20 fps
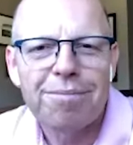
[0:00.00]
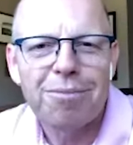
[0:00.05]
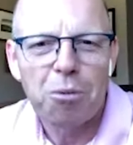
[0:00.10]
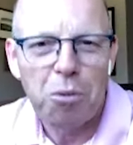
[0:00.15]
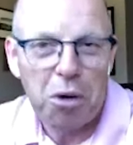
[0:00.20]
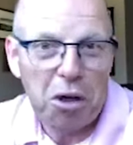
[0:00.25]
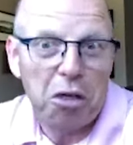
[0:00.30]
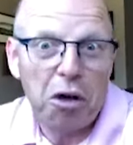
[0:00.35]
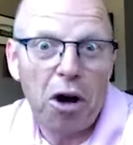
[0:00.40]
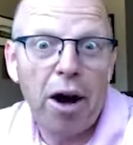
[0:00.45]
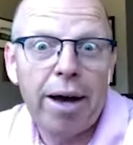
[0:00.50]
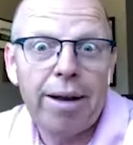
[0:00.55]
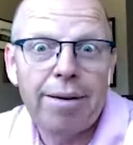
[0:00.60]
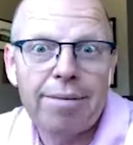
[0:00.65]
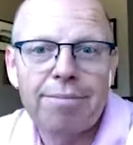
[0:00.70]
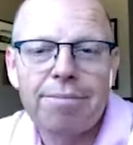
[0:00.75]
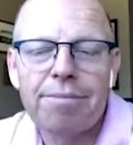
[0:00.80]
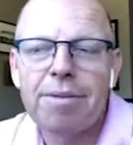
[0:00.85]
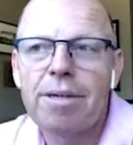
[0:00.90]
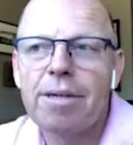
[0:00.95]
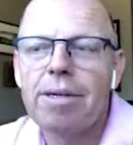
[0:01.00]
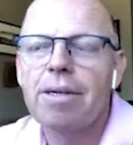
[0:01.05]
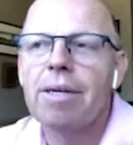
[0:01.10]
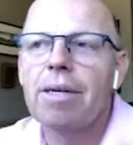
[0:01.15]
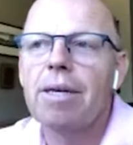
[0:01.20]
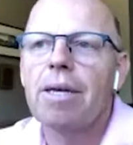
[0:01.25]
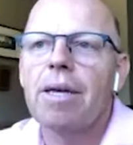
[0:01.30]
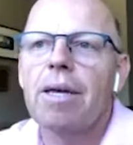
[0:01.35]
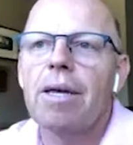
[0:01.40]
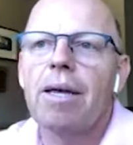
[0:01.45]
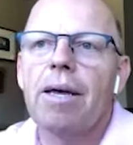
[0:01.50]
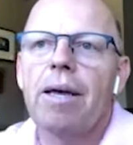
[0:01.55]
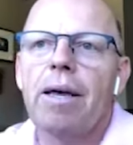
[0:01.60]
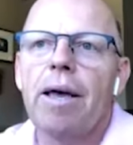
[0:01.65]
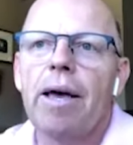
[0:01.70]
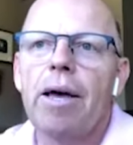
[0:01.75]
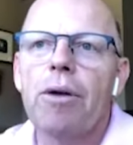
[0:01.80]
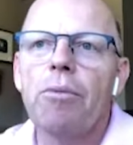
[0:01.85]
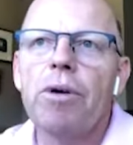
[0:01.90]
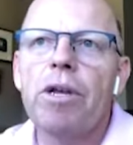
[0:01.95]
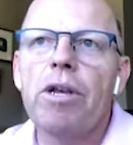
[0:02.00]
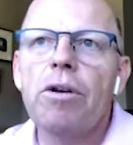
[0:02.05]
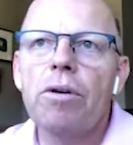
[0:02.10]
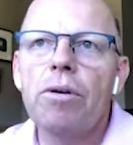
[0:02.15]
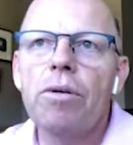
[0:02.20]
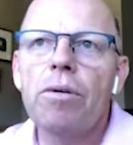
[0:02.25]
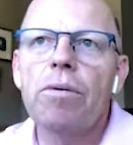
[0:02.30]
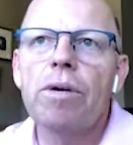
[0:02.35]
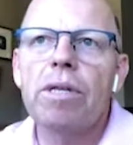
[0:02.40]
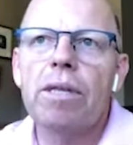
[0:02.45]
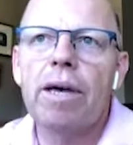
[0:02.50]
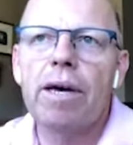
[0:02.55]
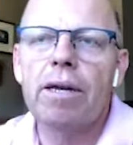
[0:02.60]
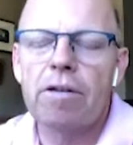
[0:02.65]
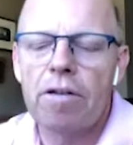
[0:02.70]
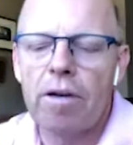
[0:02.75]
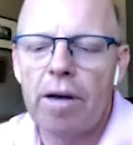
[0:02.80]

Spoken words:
we thought. And we knew at that